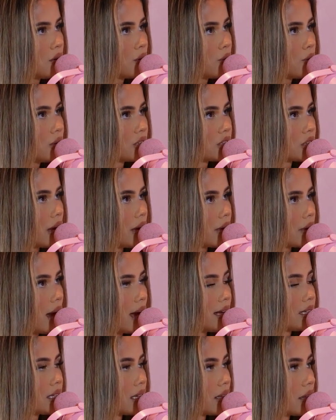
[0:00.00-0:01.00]
which I
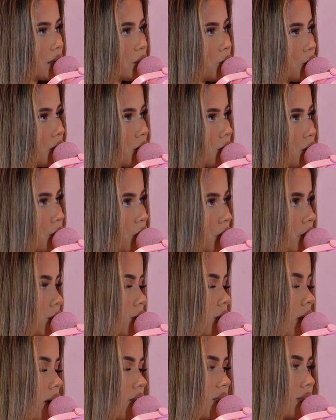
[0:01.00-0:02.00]
ideally wouldn't
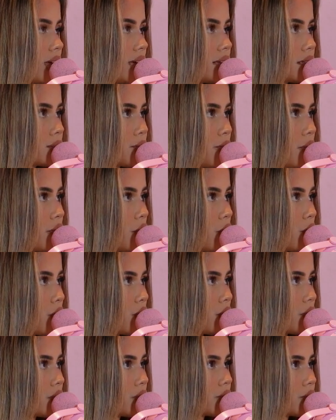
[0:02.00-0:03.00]
want to have kids
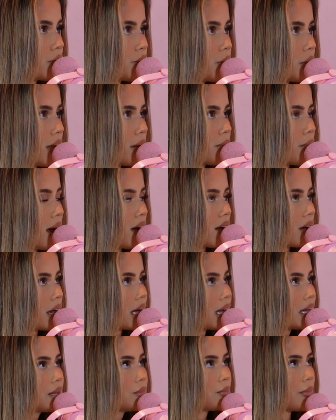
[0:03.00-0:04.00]
before we get
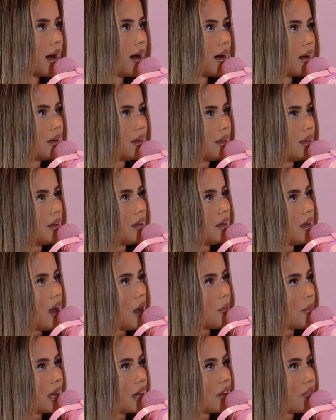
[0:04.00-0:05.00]
married, but I
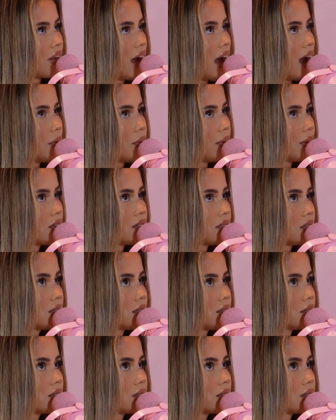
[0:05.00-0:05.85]
mean if it happened,